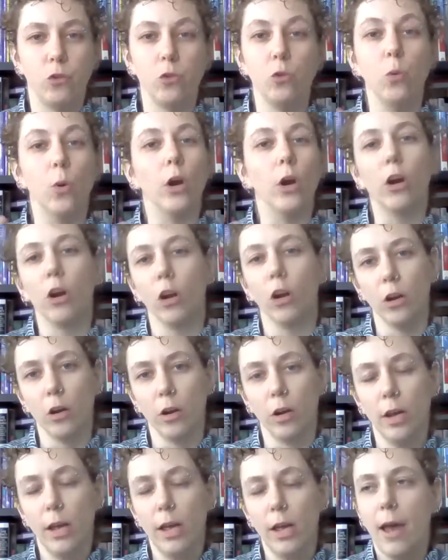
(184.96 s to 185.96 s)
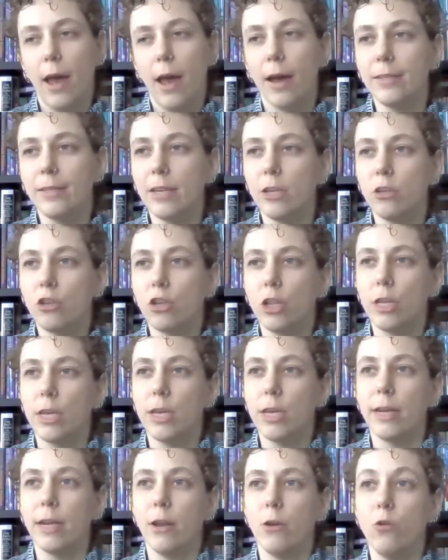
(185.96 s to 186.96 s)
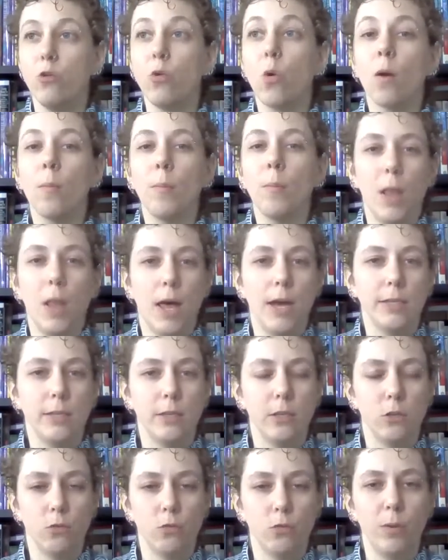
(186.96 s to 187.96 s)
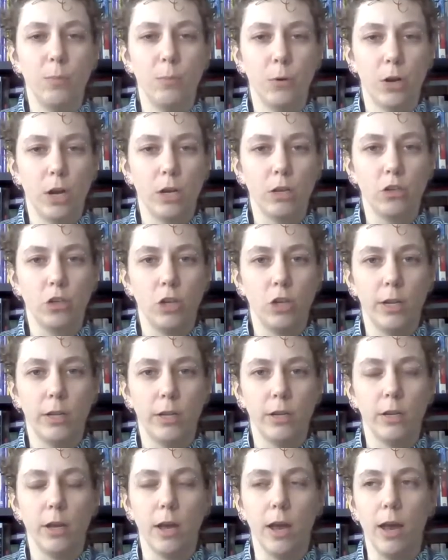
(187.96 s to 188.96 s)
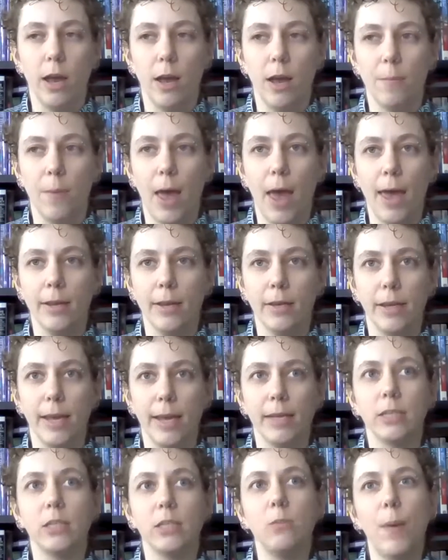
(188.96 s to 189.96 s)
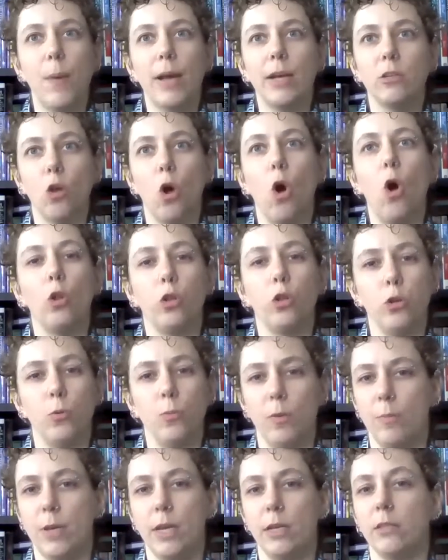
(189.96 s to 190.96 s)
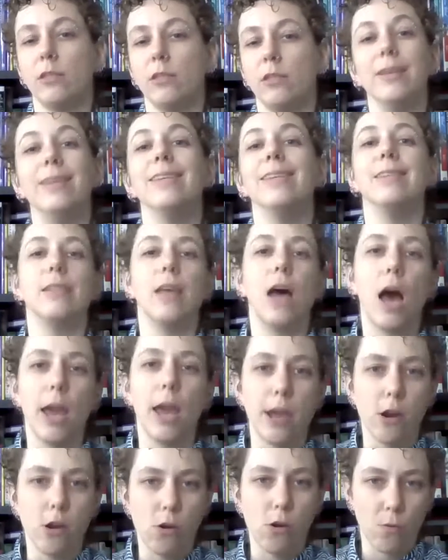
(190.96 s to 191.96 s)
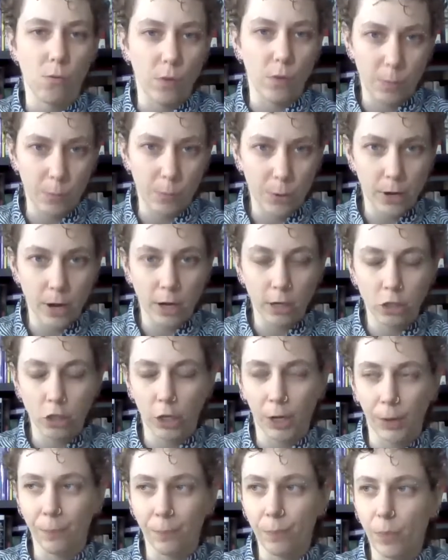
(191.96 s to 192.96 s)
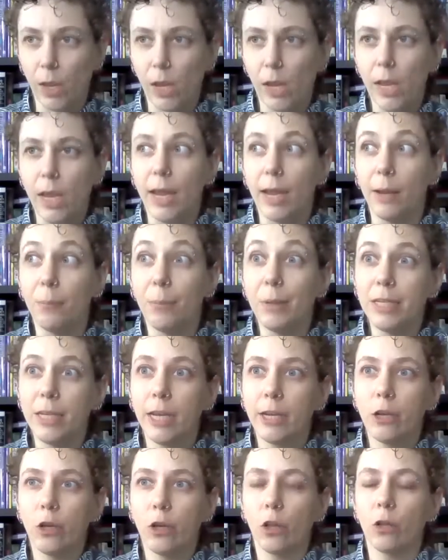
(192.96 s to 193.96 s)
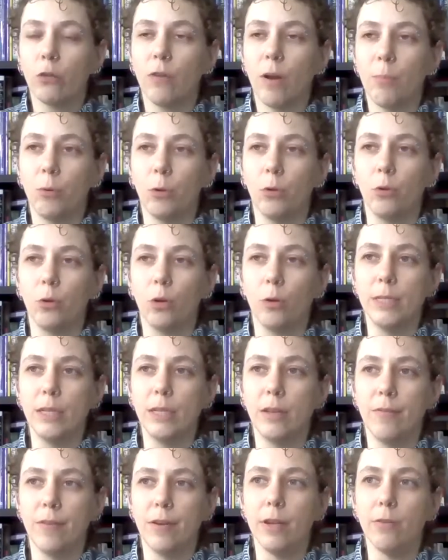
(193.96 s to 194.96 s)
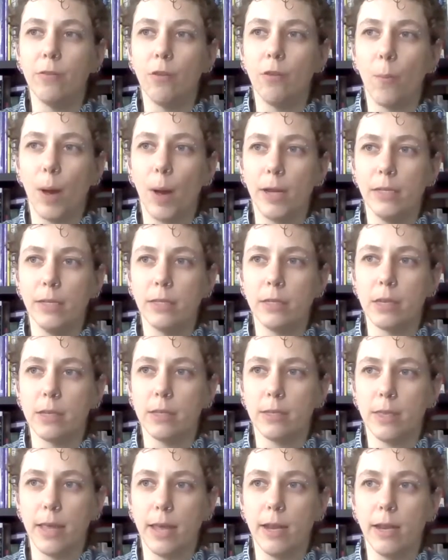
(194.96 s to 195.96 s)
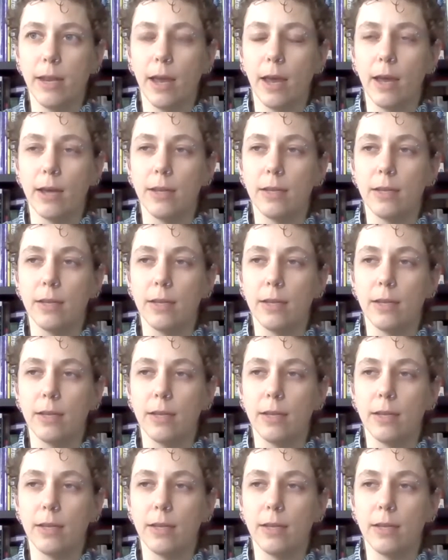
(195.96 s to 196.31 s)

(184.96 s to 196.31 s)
to occur. Essentially, it normalizes reproduction and expects all human beings to desire reproduction. In particular, repronormativity reminds us that